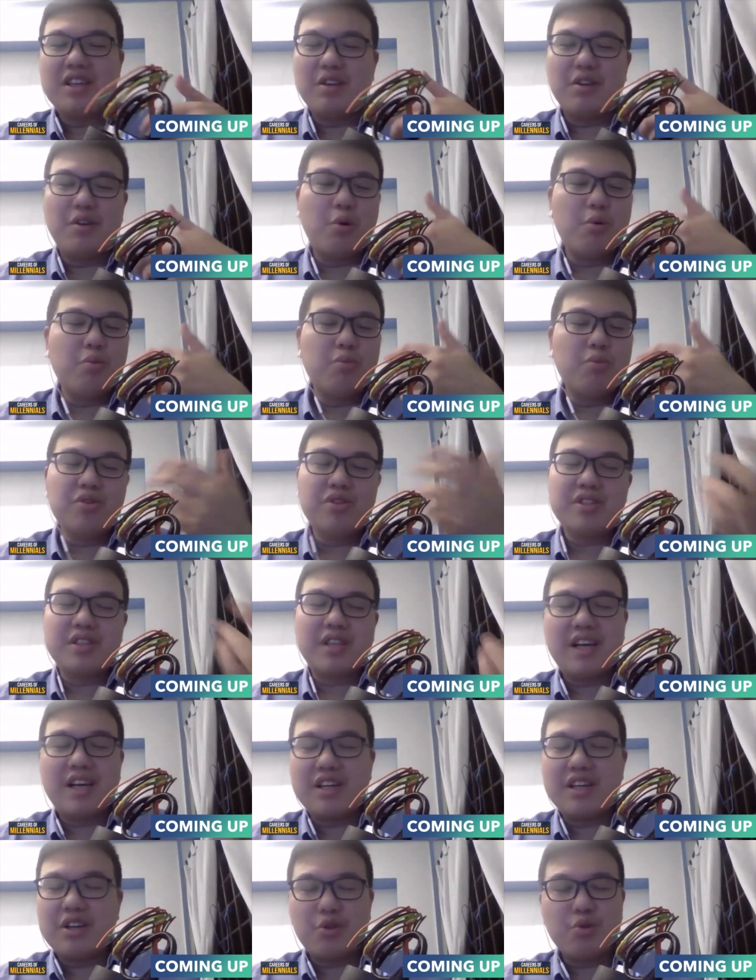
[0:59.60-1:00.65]
almost
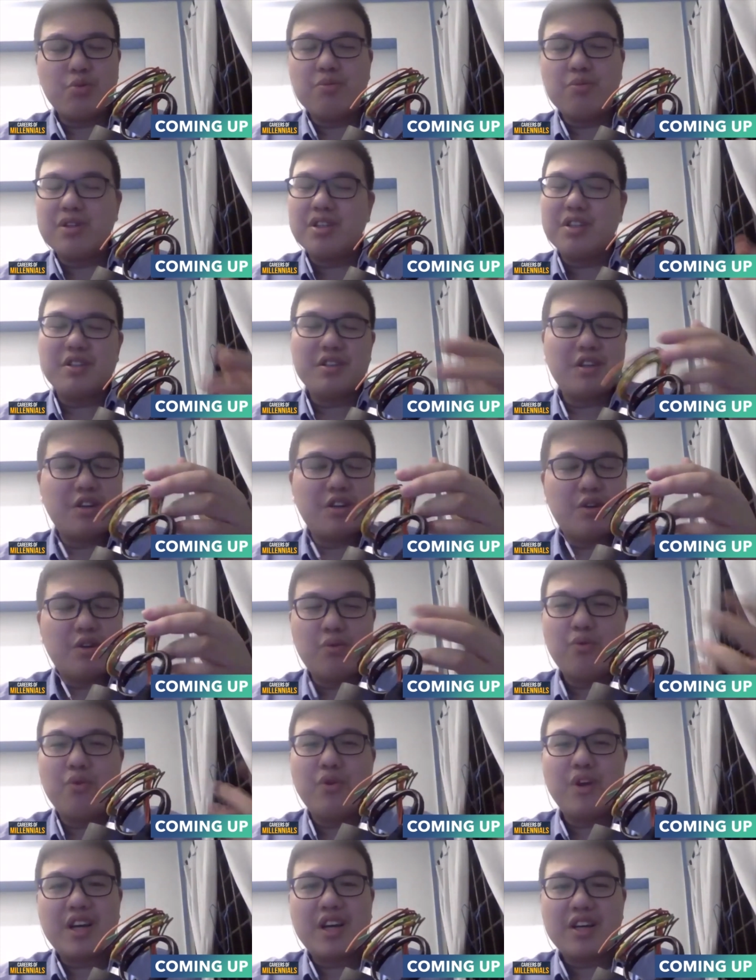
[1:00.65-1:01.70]
like a human
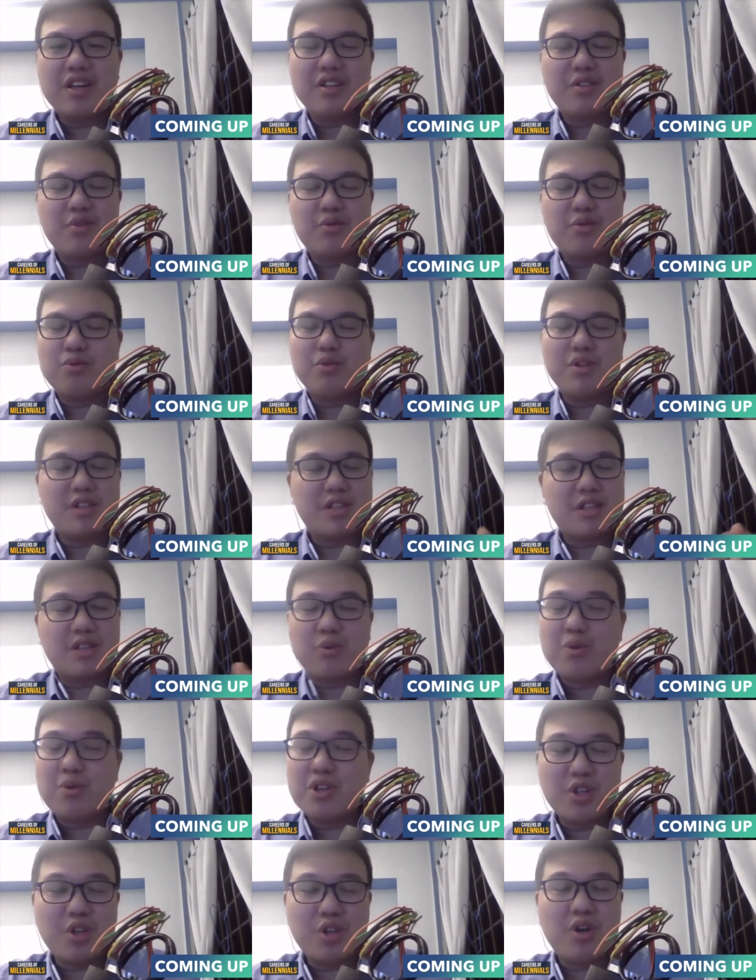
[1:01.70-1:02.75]
react to the
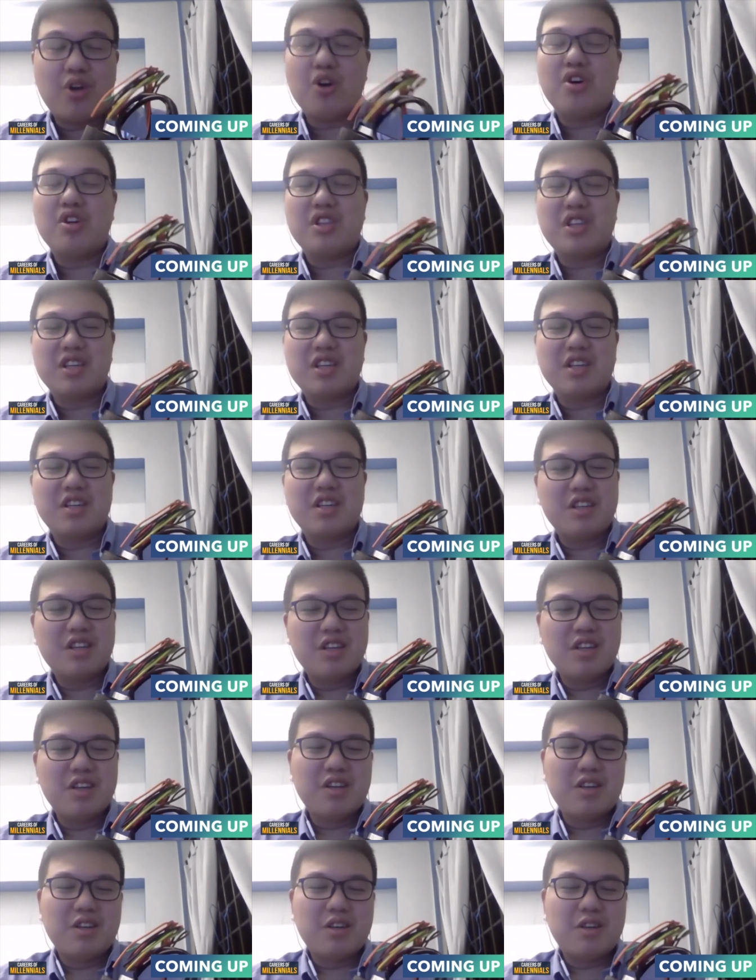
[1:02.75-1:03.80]
situation accordingly,
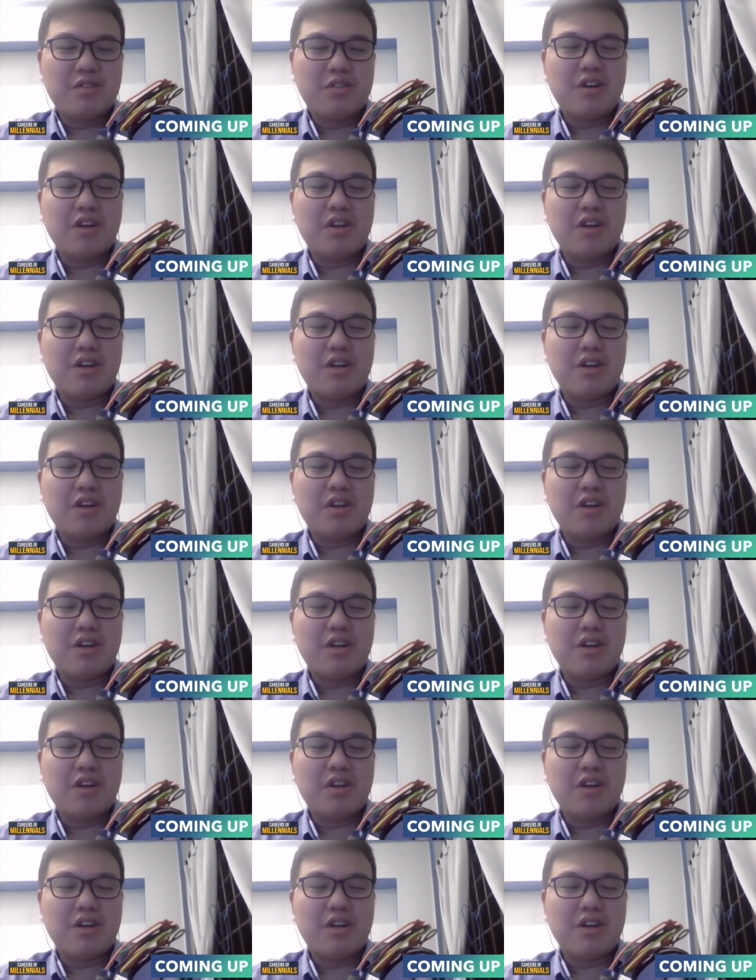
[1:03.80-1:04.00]
right?